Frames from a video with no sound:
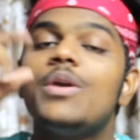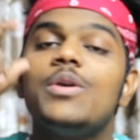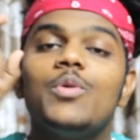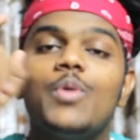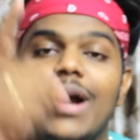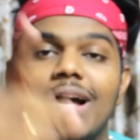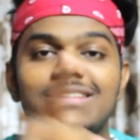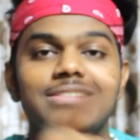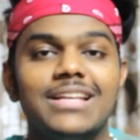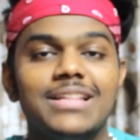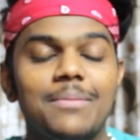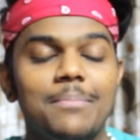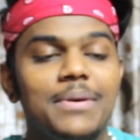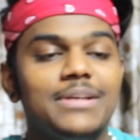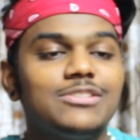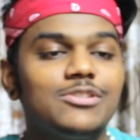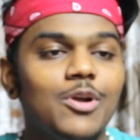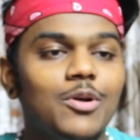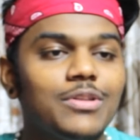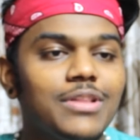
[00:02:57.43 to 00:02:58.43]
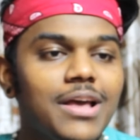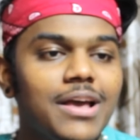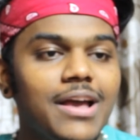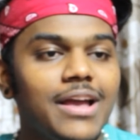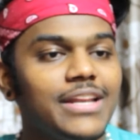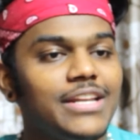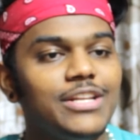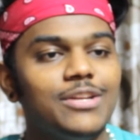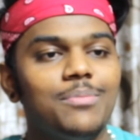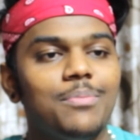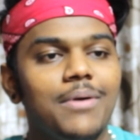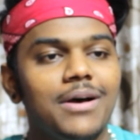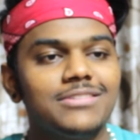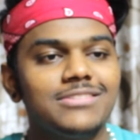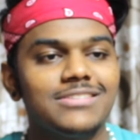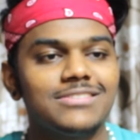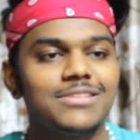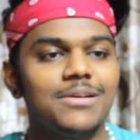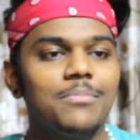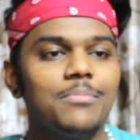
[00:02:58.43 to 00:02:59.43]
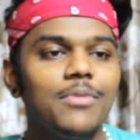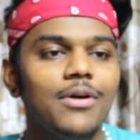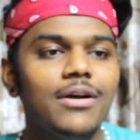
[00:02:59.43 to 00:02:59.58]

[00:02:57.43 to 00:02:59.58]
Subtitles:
You guys are the best out there. I need to pause at some